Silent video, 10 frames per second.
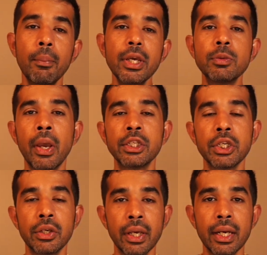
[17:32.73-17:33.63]
please make sure
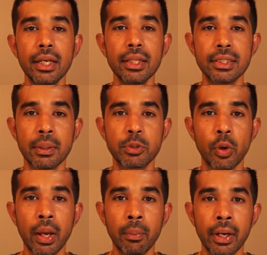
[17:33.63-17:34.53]
to hit the
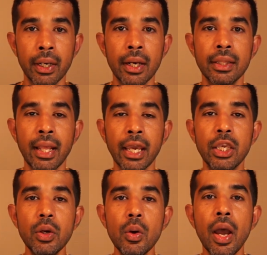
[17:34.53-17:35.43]
subscribe button. Thank
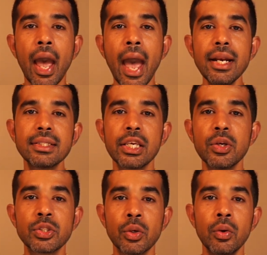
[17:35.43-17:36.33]
you and see
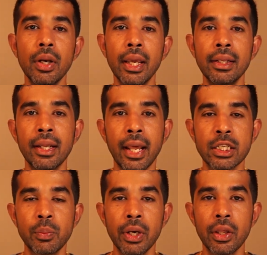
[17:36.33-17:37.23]
you soon in the
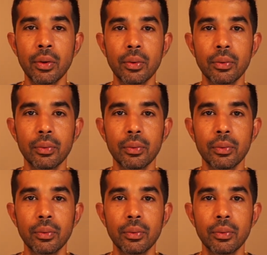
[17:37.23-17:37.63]
next video.